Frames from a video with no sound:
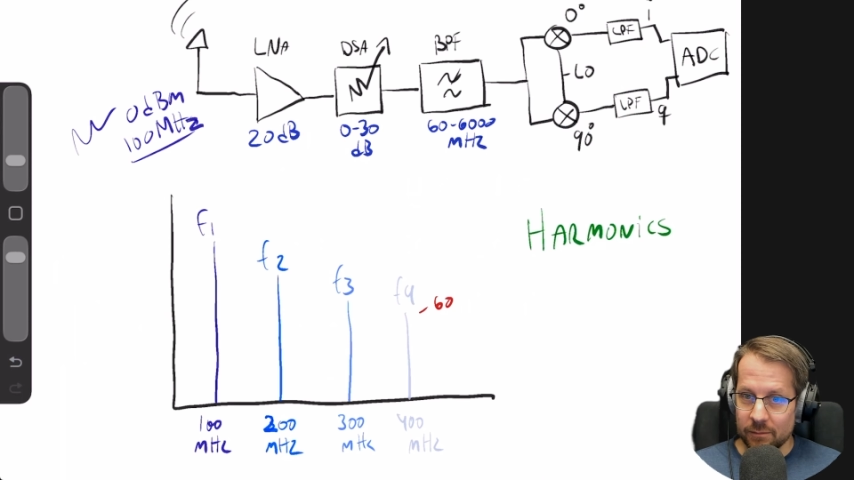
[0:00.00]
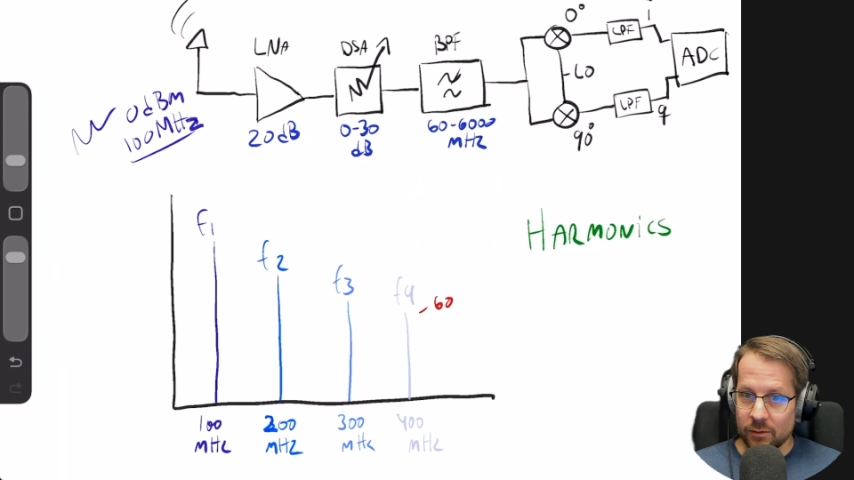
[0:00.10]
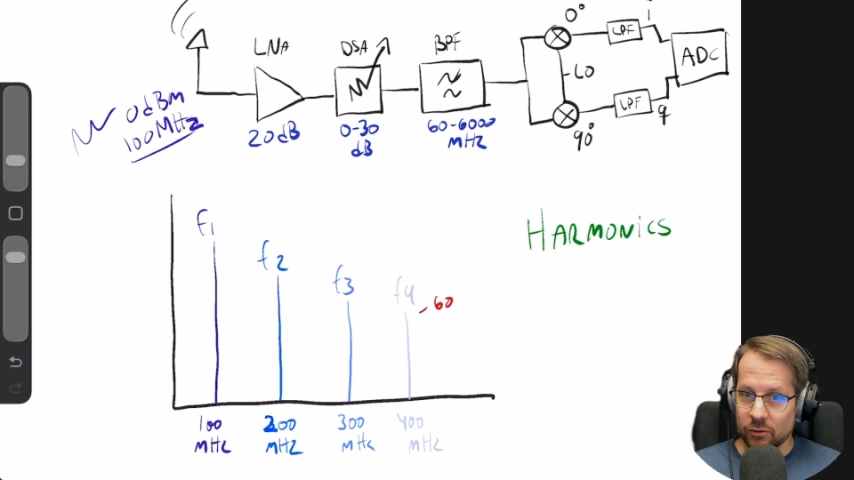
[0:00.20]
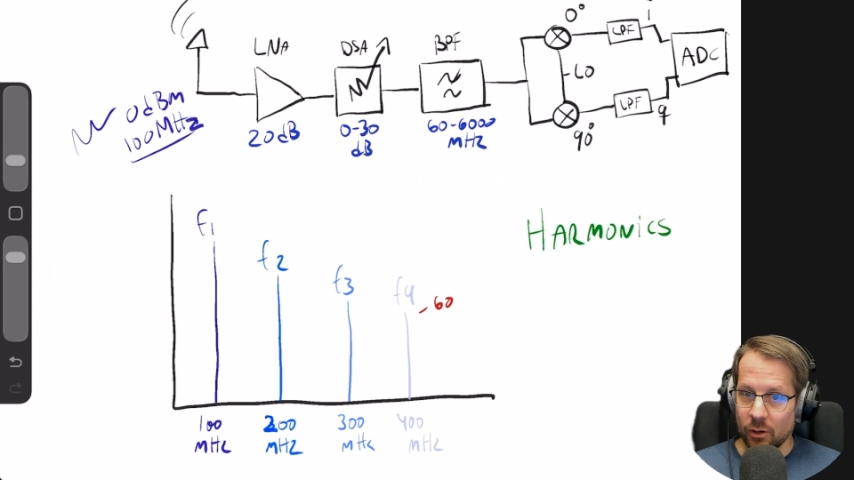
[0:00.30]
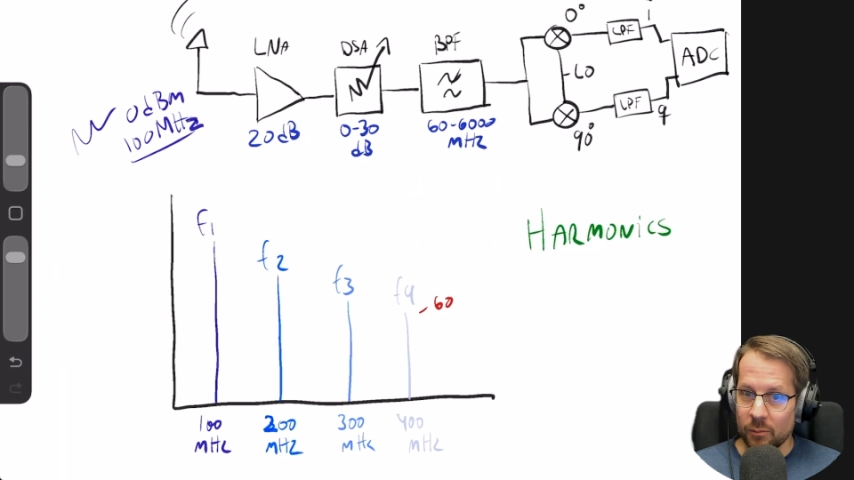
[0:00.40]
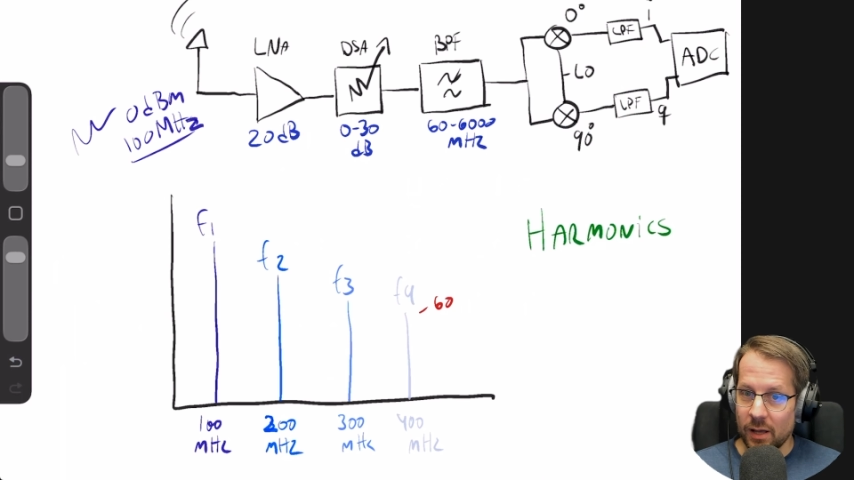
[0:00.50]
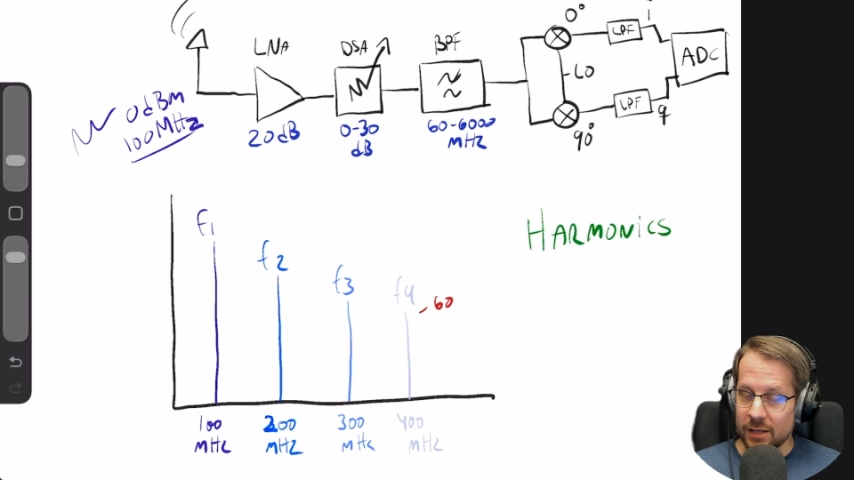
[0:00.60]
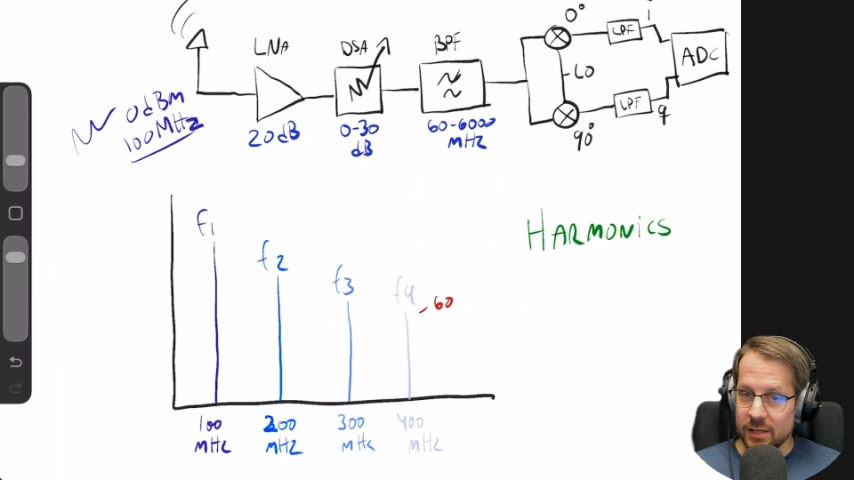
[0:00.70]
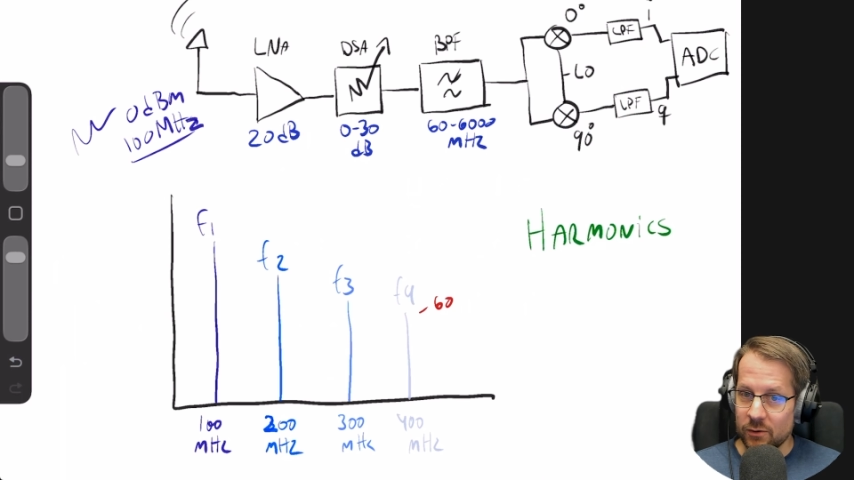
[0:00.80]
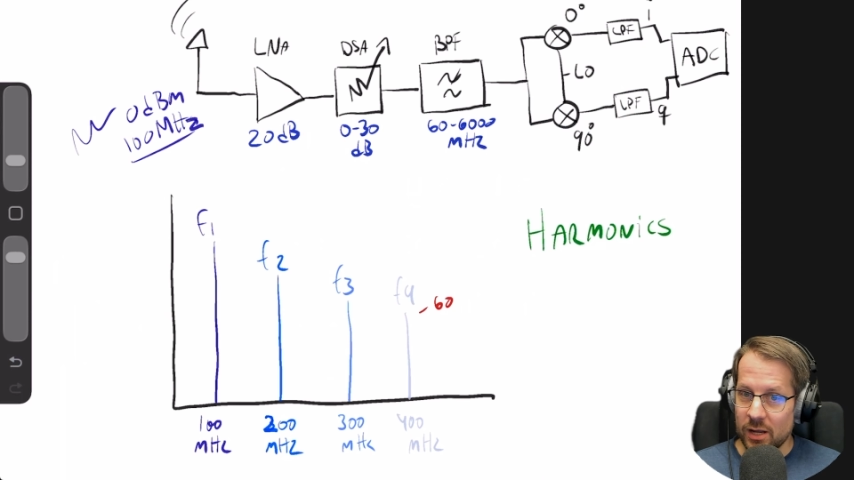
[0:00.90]
some
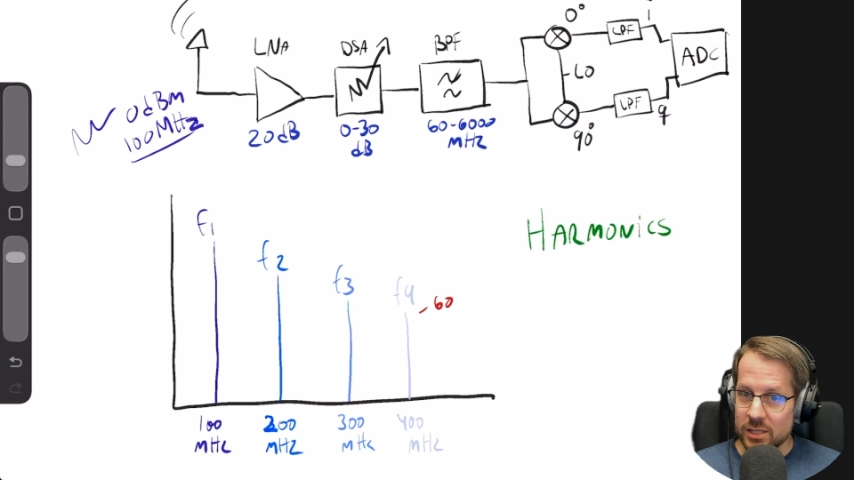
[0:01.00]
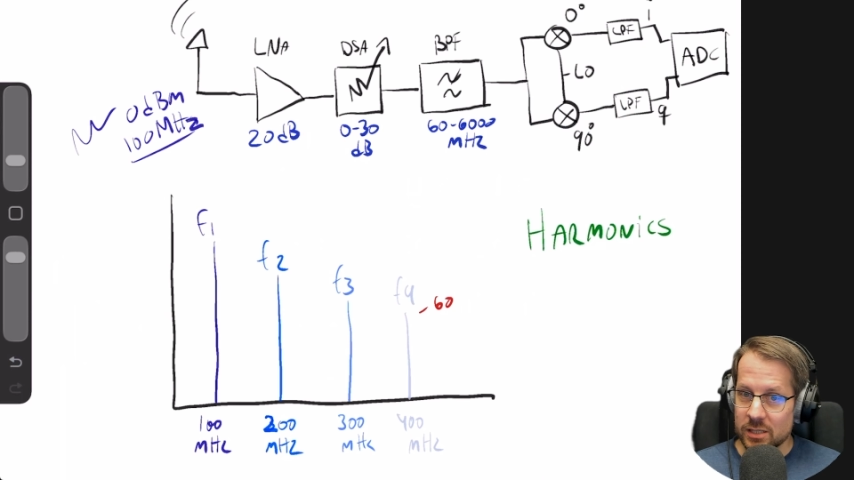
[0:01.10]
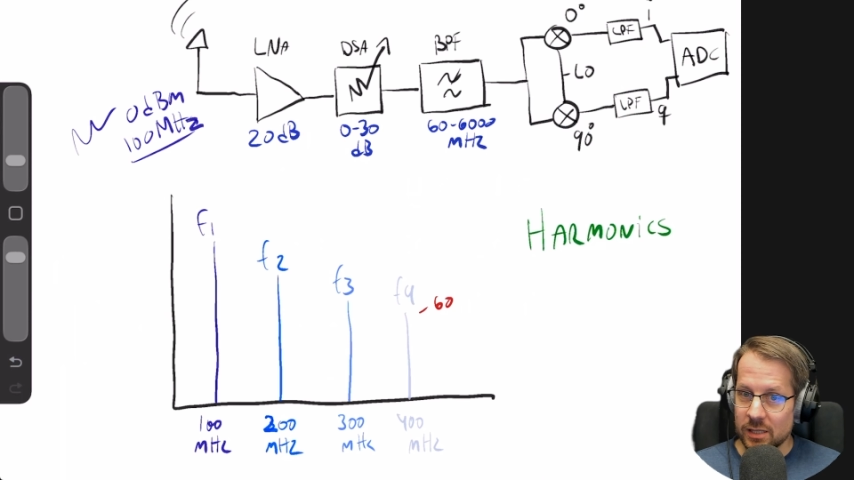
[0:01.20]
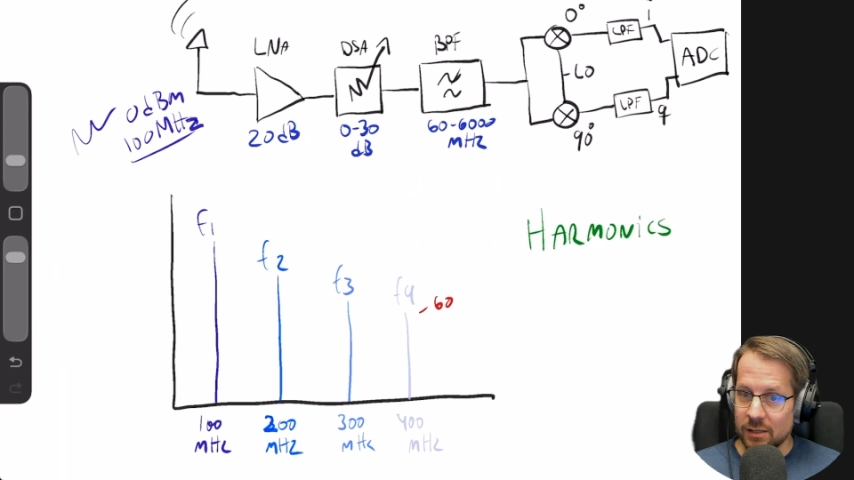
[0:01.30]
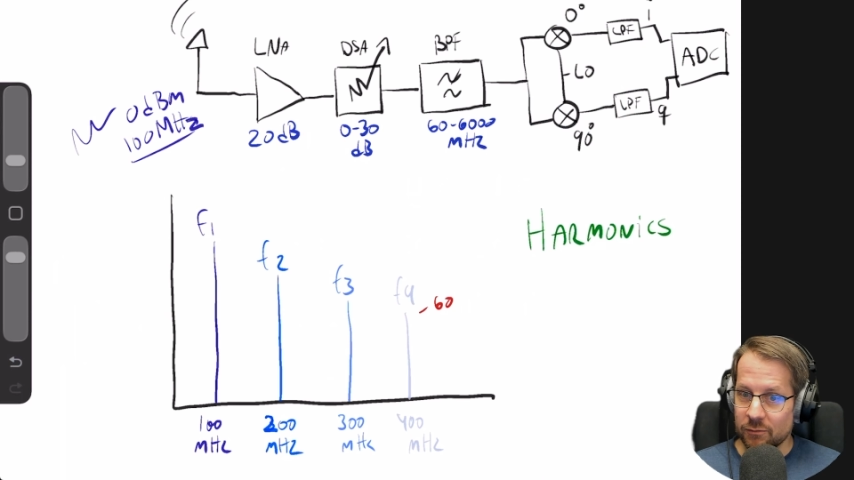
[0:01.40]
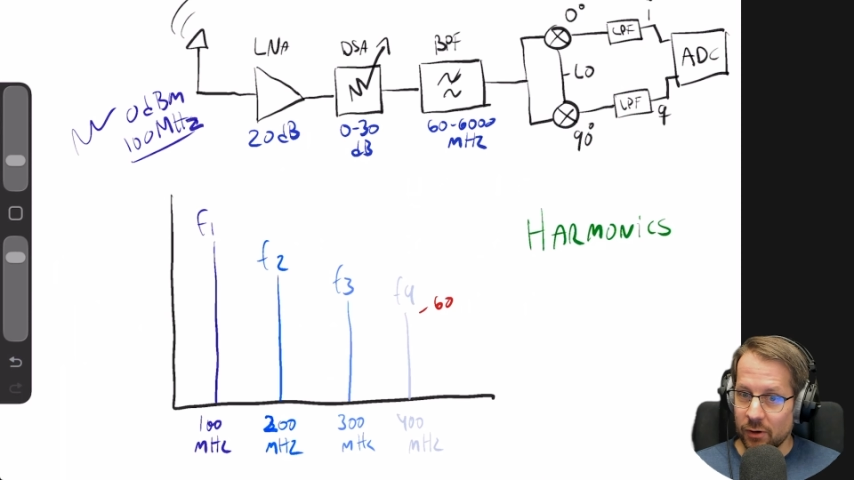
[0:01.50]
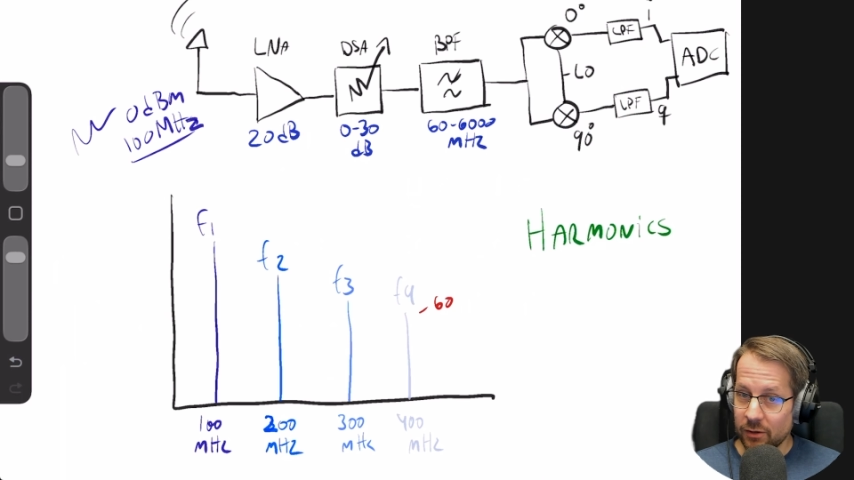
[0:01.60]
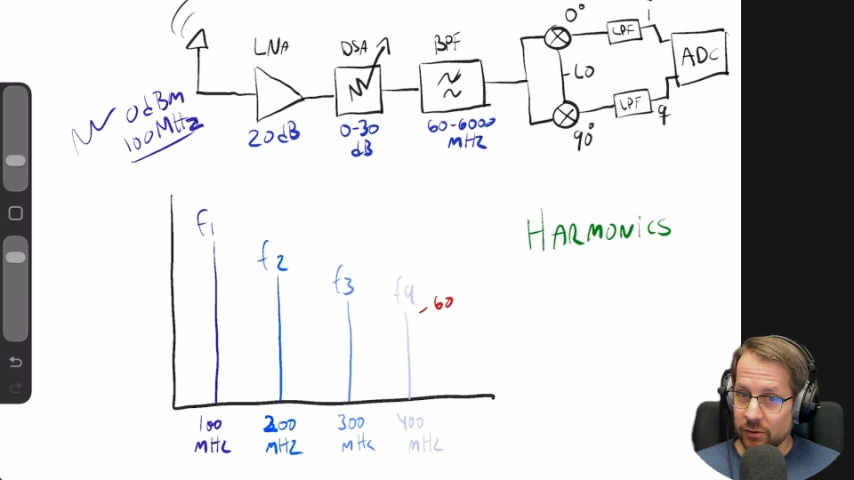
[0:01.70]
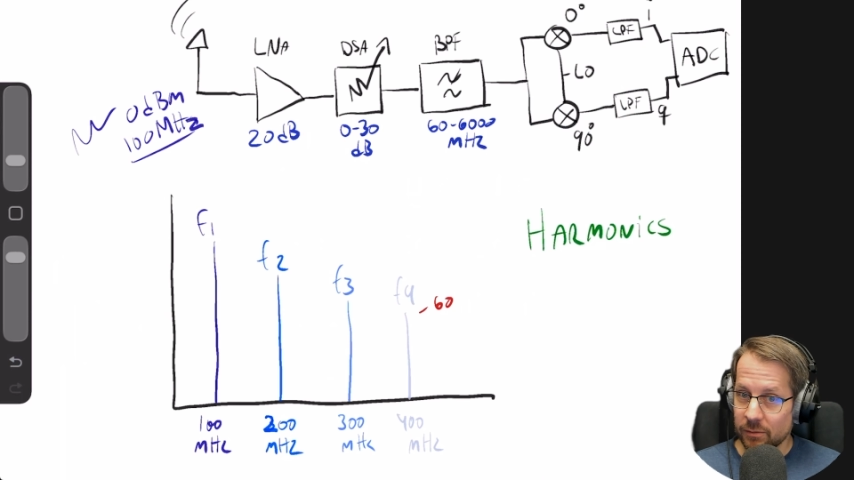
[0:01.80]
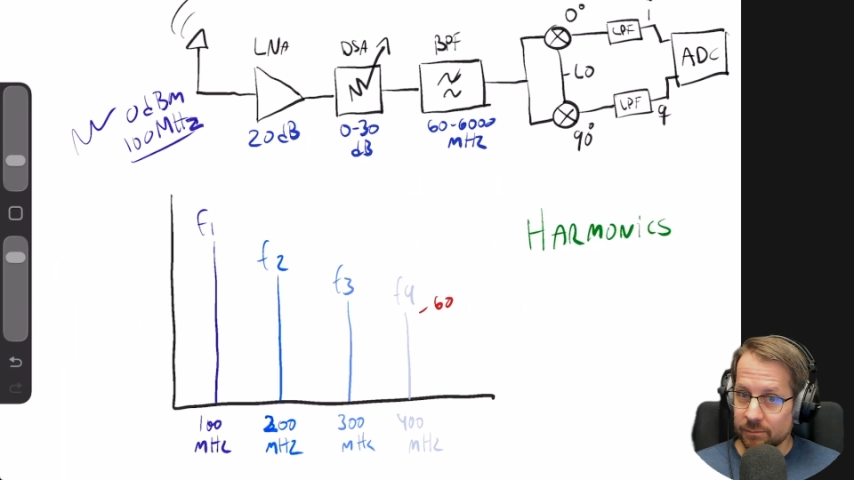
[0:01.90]
attenuation in
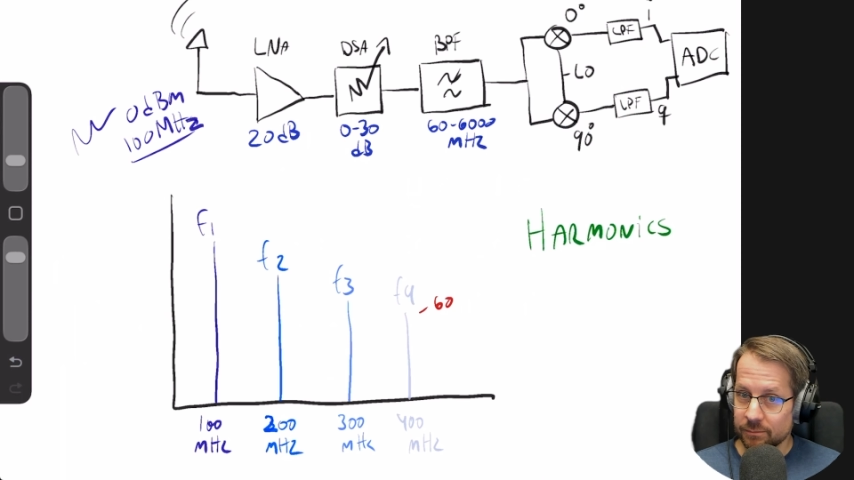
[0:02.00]
front.